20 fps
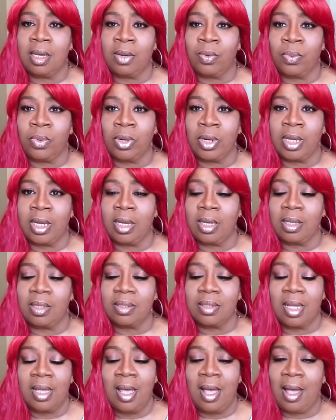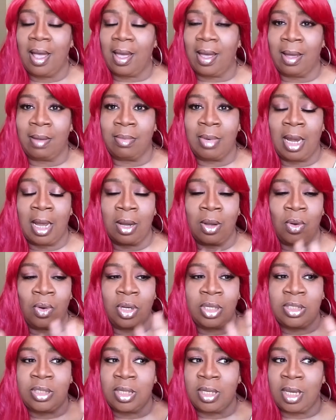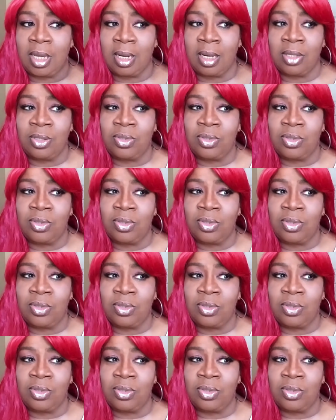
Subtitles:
It really is. I'm not going to get